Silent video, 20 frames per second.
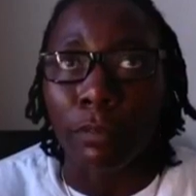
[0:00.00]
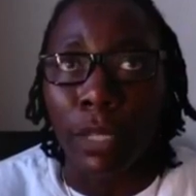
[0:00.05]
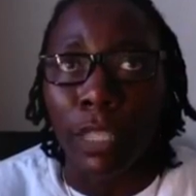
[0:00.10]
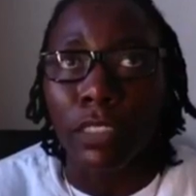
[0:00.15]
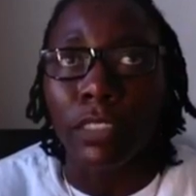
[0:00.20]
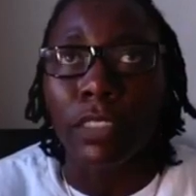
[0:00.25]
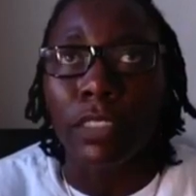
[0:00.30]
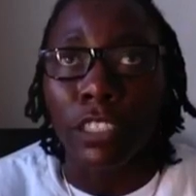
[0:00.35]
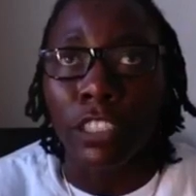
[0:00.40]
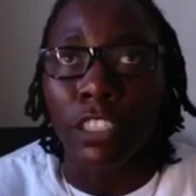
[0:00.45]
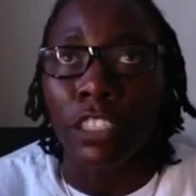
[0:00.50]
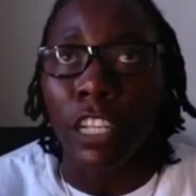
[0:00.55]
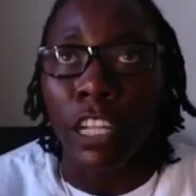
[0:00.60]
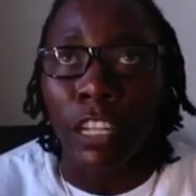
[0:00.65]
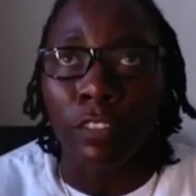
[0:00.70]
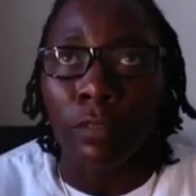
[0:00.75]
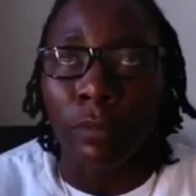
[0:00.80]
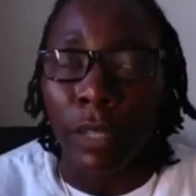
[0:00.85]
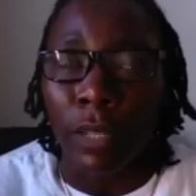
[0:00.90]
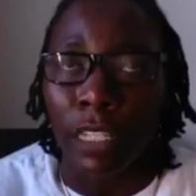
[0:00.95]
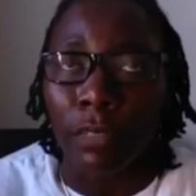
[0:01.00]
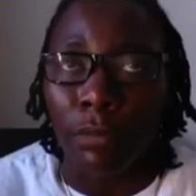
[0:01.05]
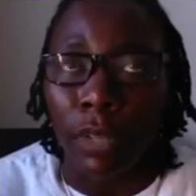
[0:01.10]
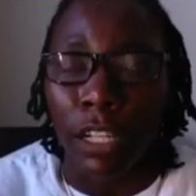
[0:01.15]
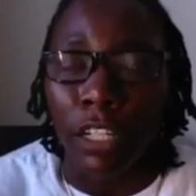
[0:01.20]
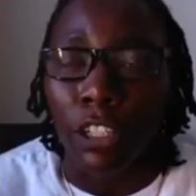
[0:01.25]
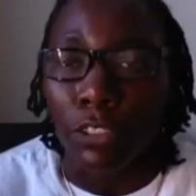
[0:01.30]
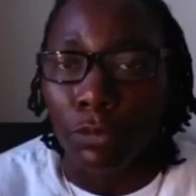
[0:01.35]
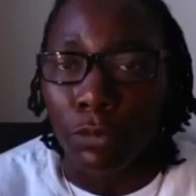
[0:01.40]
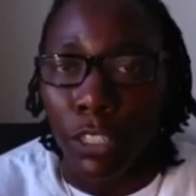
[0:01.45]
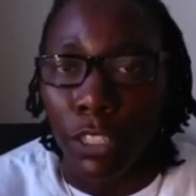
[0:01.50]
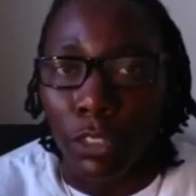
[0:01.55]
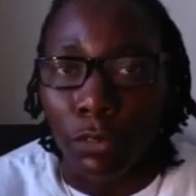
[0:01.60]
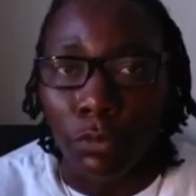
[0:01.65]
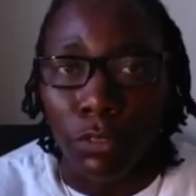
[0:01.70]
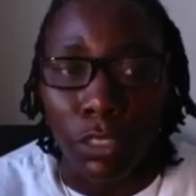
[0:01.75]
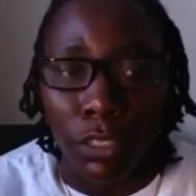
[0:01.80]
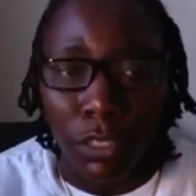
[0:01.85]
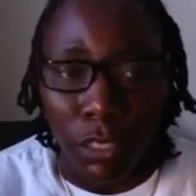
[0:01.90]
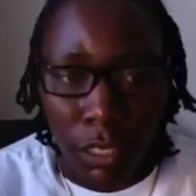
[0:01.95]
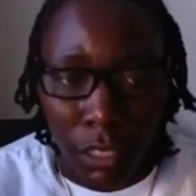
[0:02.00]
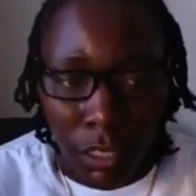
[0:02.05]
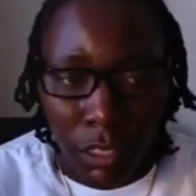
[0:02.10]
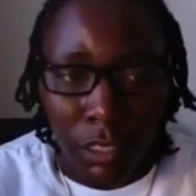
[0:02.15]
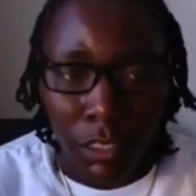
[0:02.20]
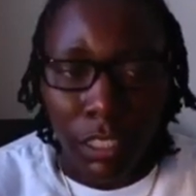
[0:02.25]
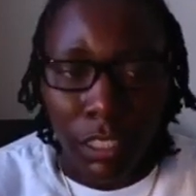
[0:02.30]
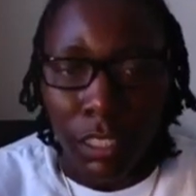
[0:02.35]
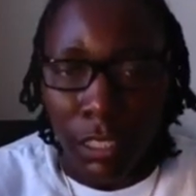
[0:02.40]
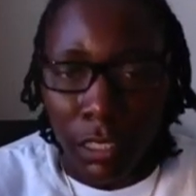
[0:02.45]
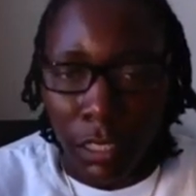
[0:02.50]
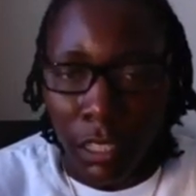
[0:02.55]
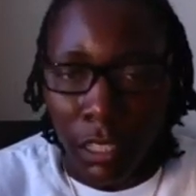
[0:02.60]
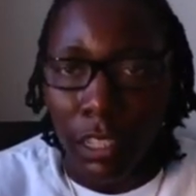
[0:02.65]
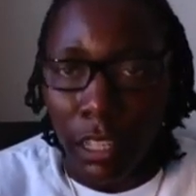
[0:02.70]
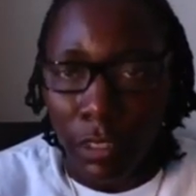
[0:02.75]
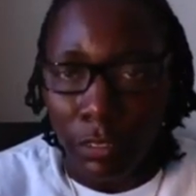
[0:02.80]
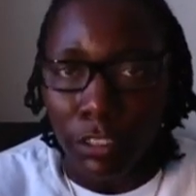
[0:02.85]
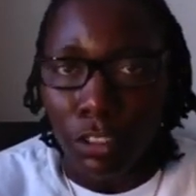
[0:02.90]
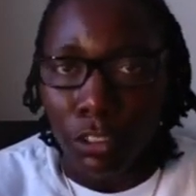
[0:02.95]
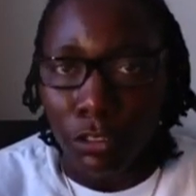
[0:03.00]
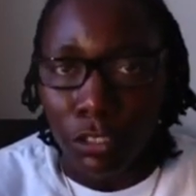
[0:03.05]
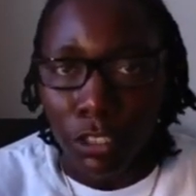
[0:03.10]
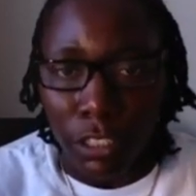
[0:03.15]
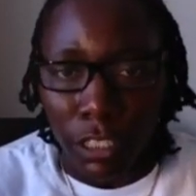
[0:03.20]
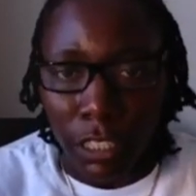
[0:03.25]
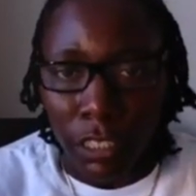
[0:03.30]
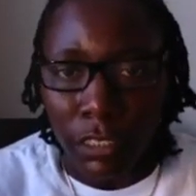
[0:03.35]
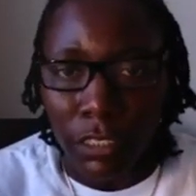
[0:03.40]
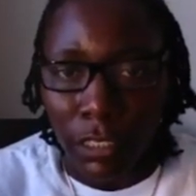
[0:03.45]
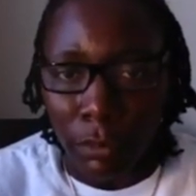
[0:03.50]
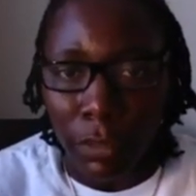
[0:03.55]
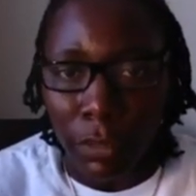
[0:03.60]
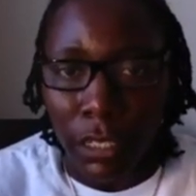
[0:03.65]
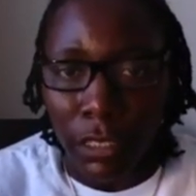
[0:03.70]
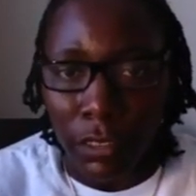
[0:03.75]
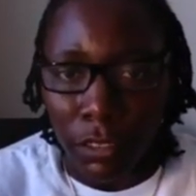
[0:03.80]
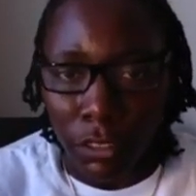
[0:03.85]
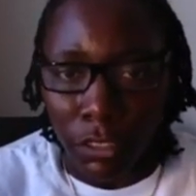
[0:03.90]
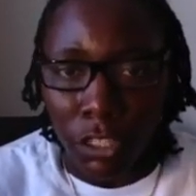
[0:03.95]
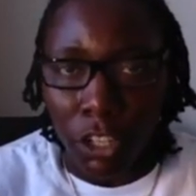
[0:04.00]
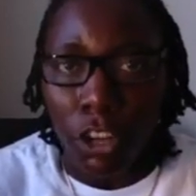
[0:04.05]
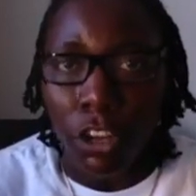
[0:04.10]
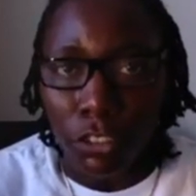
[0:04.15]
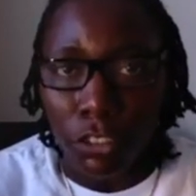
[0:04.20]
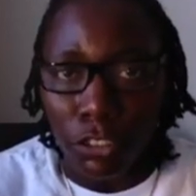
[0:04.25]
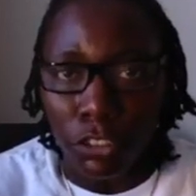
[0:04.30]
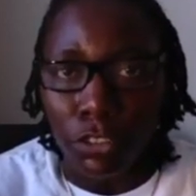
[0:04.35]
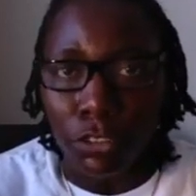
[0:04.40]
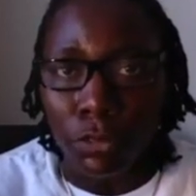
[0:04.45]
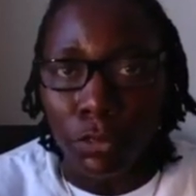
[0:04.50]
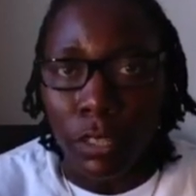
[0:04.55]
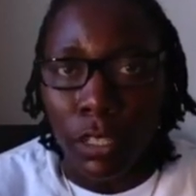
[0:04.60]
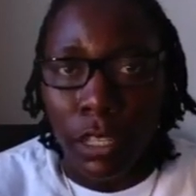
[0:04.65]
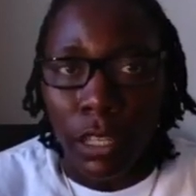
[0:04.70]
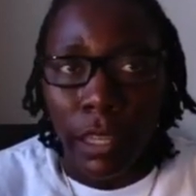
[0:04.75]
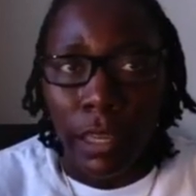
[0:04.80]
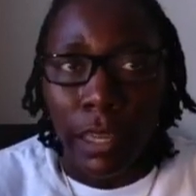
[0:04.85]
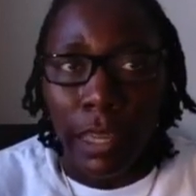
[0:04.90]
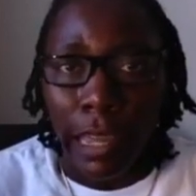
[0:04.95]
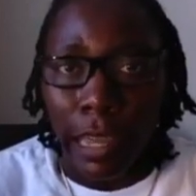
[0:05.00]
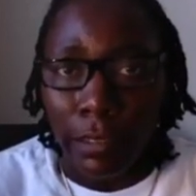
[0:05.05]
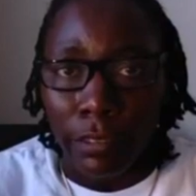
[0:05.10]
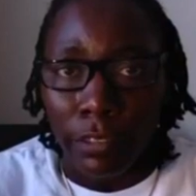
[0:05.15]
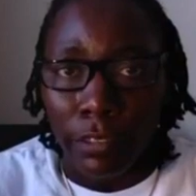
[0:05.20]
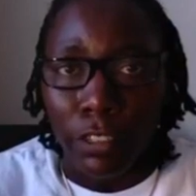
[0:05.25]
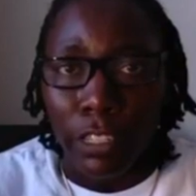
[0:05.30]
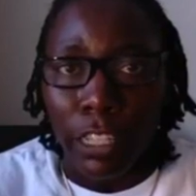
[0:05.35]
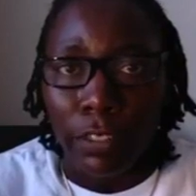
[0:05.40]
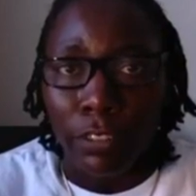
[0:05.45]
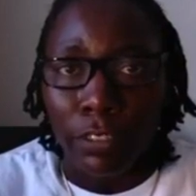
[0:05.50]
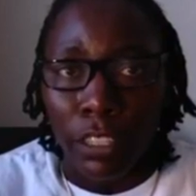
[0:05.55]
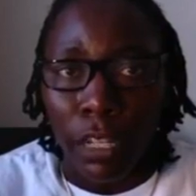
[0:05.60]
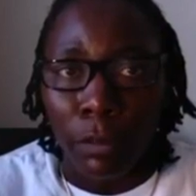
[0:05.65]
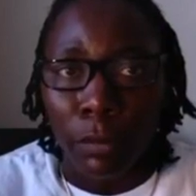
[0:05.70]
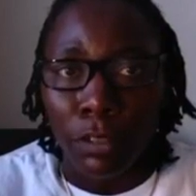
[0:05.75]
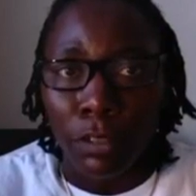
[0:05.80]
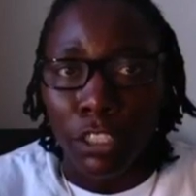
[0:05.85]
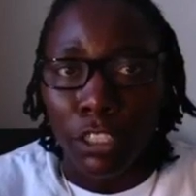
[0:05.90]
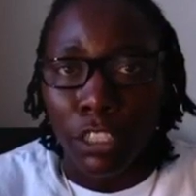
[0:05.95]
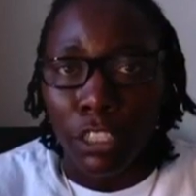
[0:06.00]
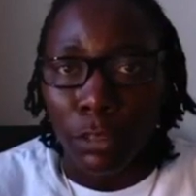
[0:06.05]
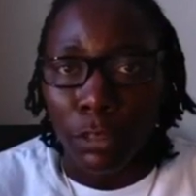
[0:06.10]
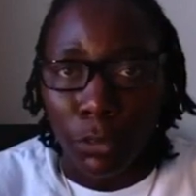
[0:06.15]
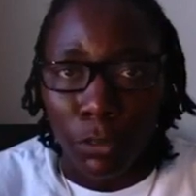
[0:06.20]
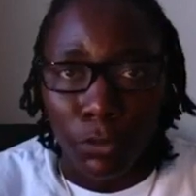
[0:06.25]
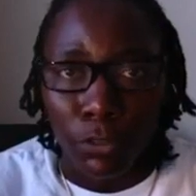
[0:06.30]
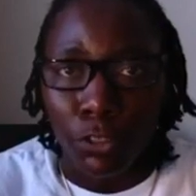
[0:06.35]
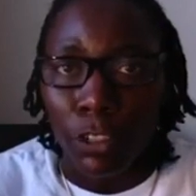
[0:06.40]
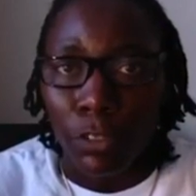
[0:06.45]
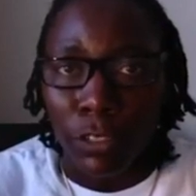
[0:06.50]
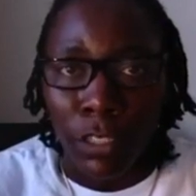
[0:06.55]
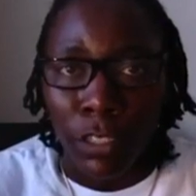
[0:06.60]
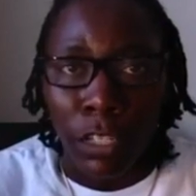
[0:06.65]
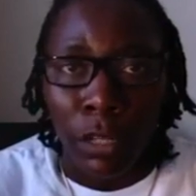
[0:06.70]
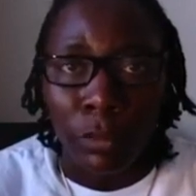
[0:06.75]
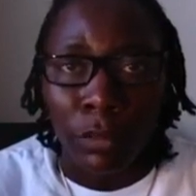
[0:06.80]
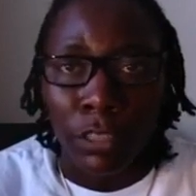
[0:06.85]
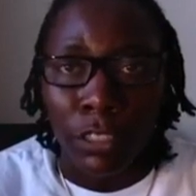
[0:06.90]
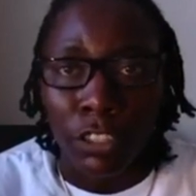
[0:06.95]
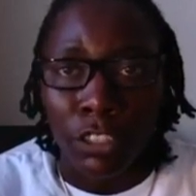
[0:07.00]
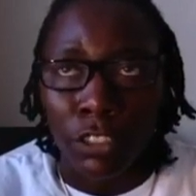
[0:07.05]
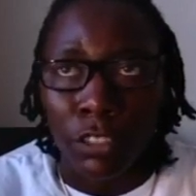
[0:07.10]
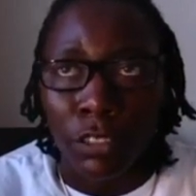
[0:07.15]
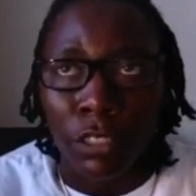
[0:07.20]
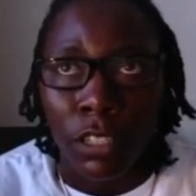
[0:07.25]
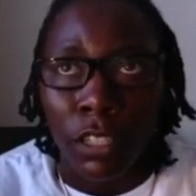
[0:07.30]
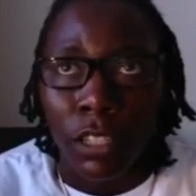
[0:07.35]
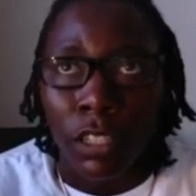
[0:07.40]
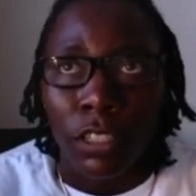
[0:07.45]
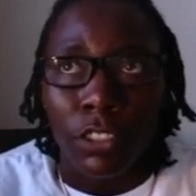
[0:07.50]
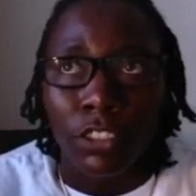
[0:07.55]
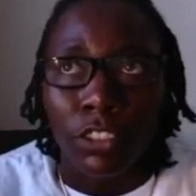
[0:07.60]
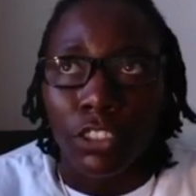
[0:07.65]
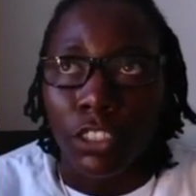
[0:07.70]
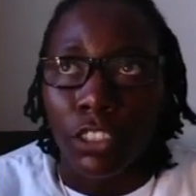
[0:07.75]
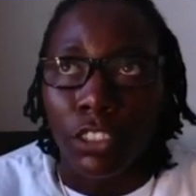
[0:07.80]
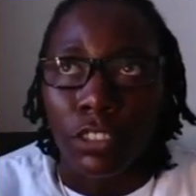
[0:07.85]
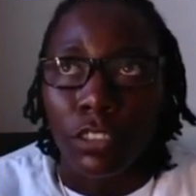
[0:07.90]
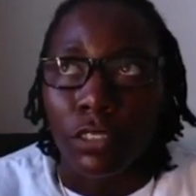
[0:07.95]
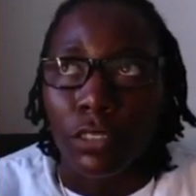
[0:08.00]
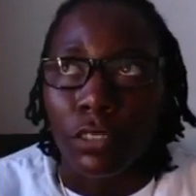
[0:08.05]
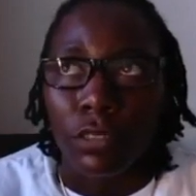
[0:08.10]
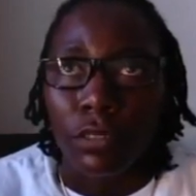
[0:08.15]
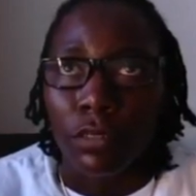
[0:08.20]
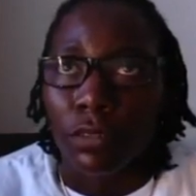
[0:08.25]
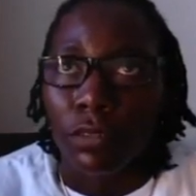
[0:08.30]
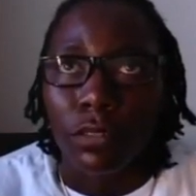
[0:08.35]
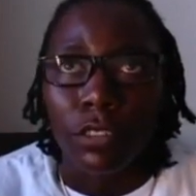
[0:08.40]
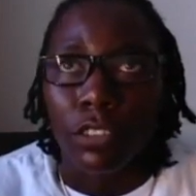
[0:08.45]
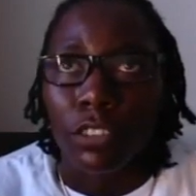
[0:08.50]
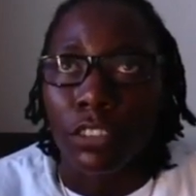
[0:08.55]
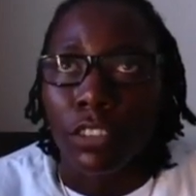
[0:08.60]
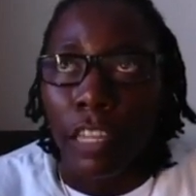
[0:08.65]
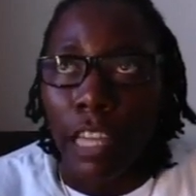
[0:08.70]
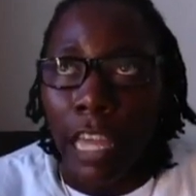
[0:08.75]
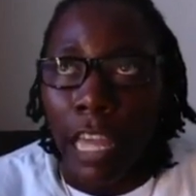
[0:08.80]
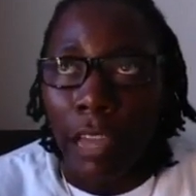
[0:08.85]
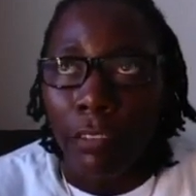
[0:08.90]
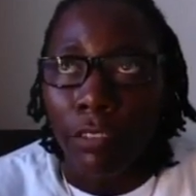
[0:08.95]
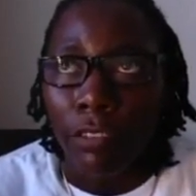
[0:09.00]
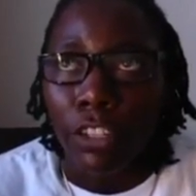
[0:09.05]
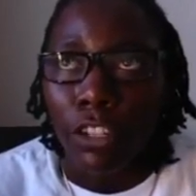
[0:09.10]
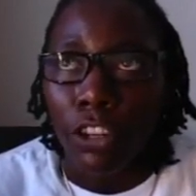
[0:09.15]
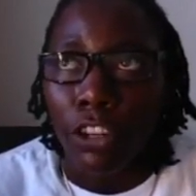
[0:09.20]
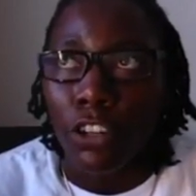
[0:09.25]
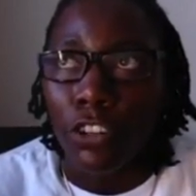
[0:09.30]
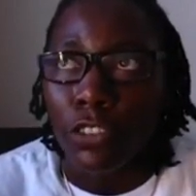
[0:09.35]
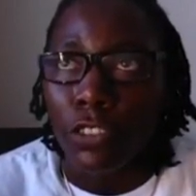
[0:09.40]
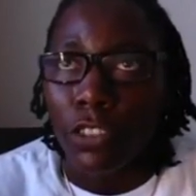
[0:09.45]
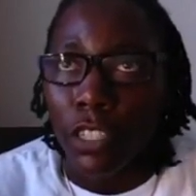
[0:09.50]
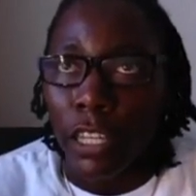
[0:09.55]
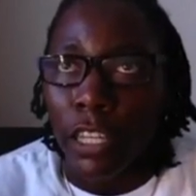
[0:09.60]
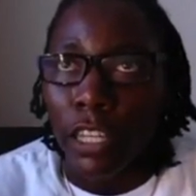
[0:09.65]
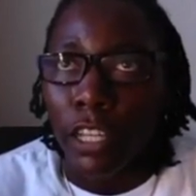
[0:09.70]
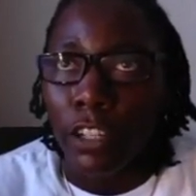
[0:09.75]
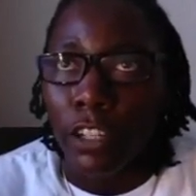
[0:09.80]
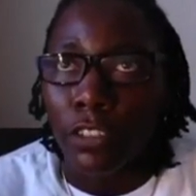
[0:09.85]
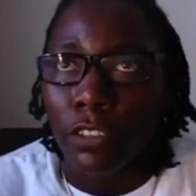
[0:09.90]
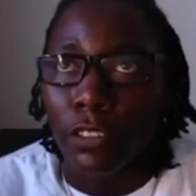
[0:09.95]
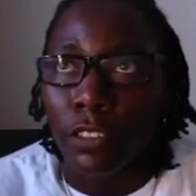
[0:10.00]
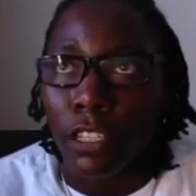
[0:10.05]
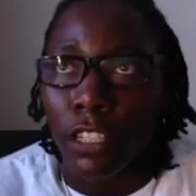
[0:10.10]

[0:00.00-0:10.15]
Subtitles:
decision I ever made in my career was getting a life coach, getting somebody to talk to after every competition, before every competition, just having her there.